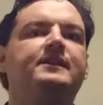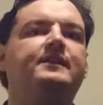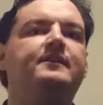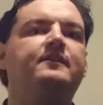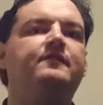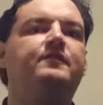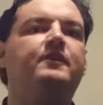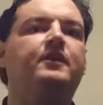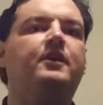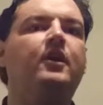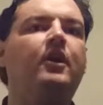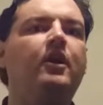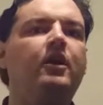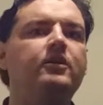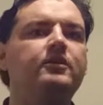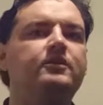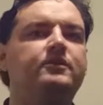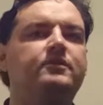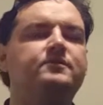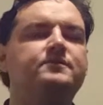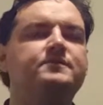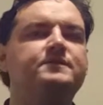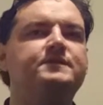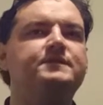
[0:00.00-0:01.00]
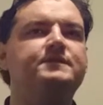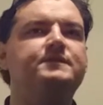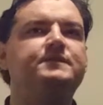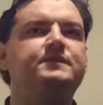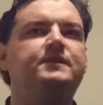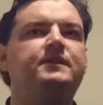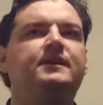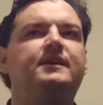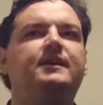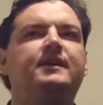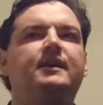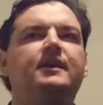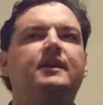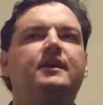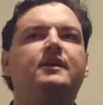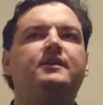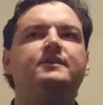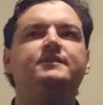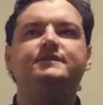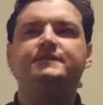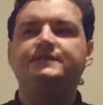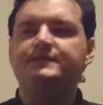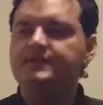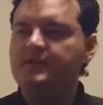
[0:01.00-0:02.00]
any of the callers.
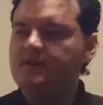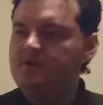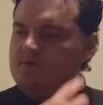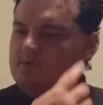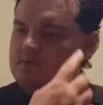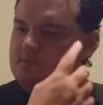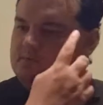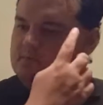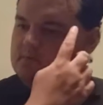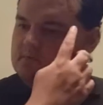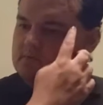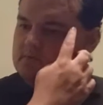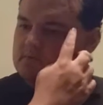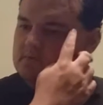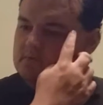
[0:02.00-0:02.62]
So,